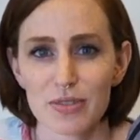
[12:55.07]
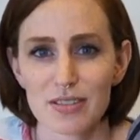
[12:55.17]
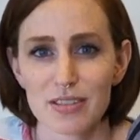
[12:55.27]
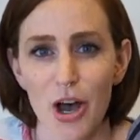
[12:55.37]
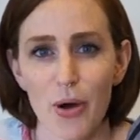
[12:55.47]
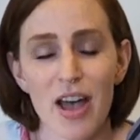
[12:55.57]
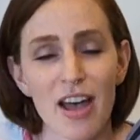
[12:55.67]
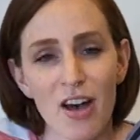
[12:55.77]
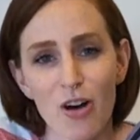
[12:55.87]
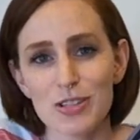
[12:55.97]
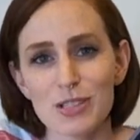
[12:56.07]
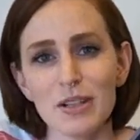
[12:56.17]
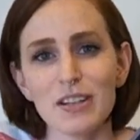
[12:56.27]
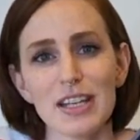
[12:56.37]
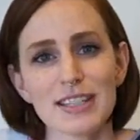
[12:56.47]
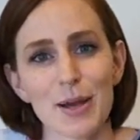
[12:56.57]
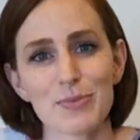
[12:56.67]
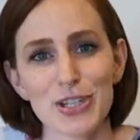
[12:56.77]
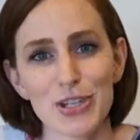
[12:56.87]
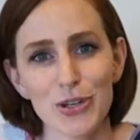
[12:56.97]
So ultimately, it's up
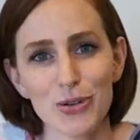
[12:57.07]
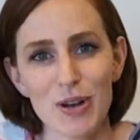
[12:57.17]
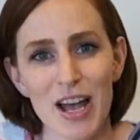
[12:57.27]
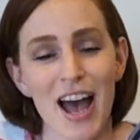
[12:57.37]
to you.